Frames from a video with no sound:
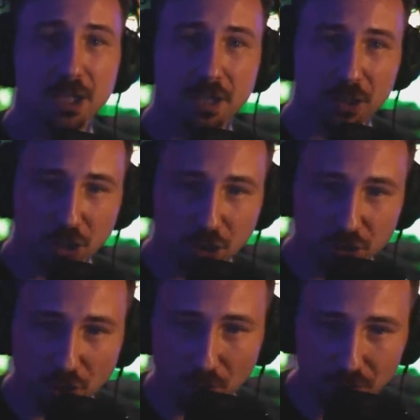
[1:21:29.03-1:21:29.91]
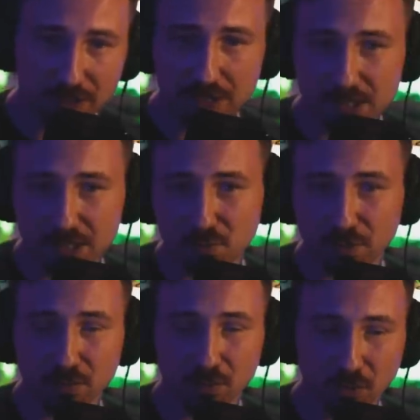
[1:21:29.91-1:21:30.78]
You don't think this is
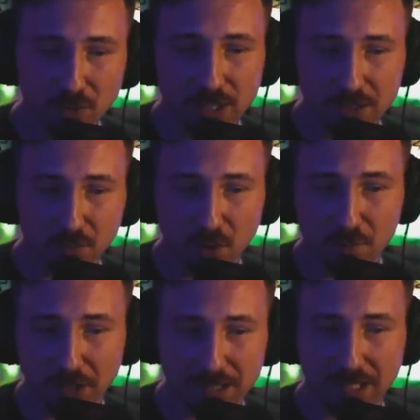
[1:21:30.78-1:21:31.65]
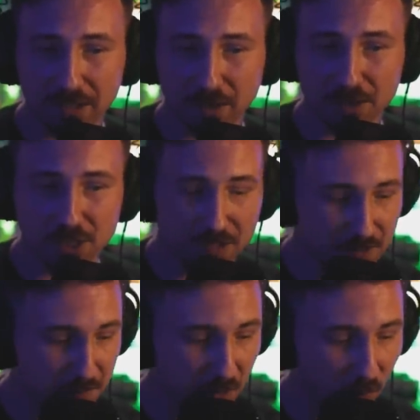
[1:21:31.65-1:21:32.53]
real? Look at the robot technology that's
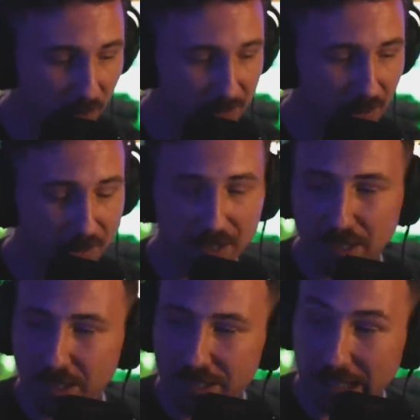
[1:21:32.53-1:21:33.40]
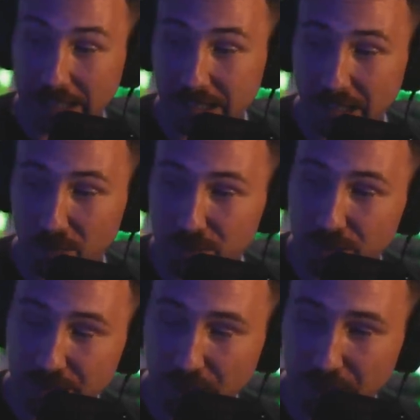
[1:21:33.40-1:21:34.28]
being worked on. Dex and I were
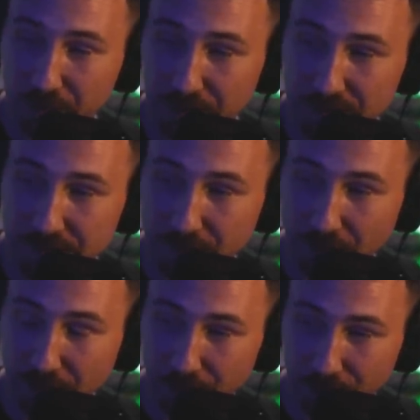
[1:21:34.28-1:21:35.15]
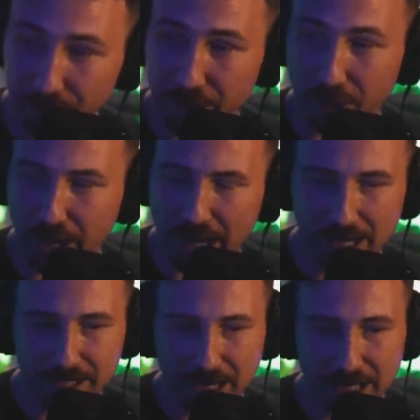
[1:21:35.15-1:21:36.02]
just talking about this uh, earlier
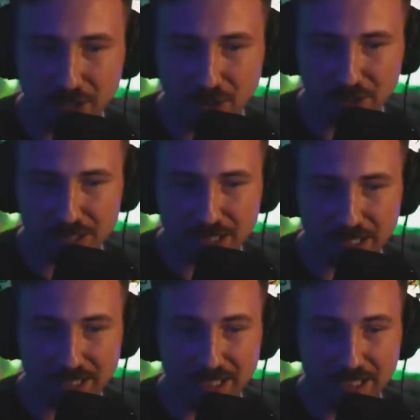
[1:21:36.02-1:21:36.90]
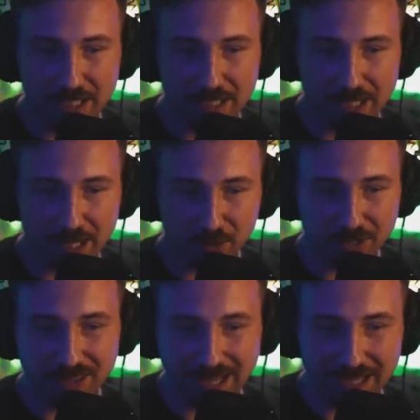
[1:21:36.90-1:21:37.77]
and I noticed that not only
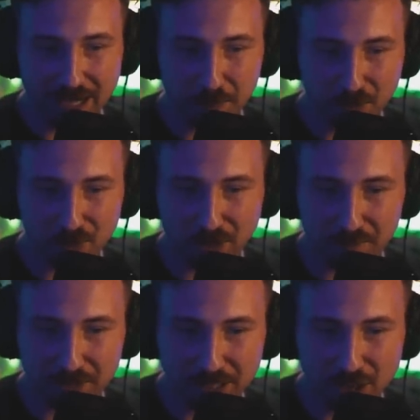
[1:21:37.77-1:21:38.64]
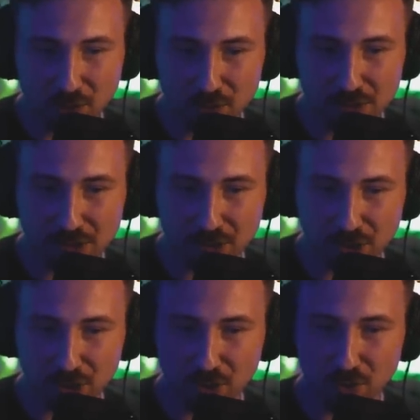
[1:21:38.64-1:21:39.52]
the AI program that I used
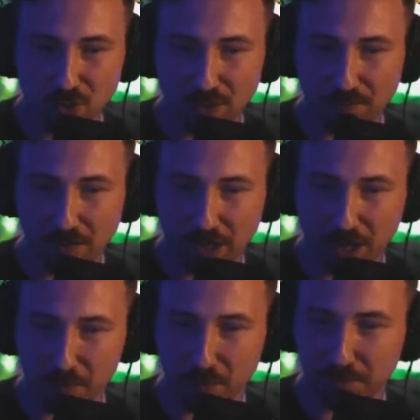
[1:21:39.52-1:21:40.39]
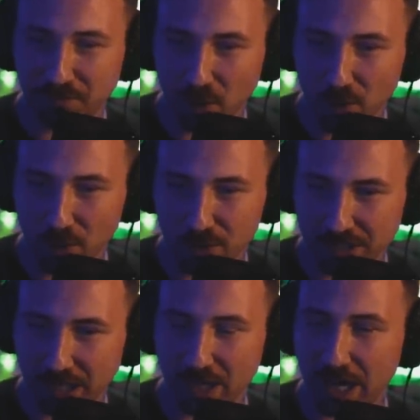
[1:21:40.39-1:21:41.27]
to do a couple photos,
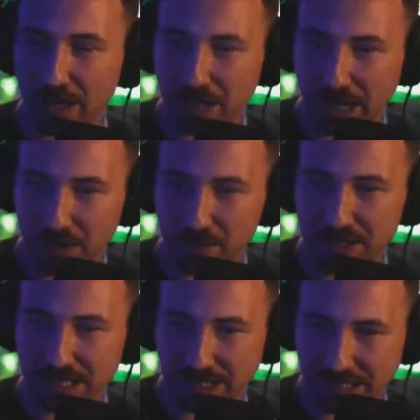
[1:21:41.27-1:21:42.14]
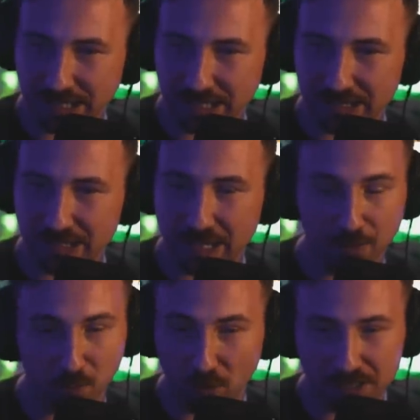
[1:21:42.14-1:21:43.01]
and I I, I was testing it.
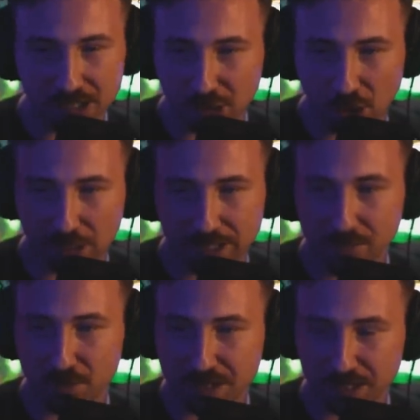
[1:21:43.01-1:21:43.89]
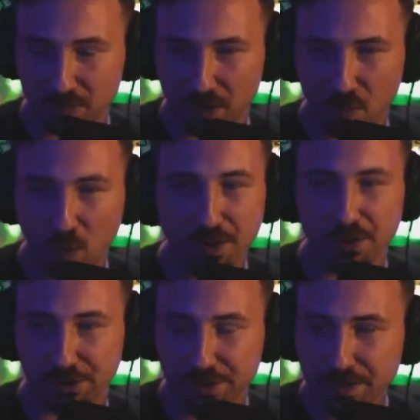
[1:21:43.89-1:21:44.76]
It wasn't DALL-E, it was uh, Wonder,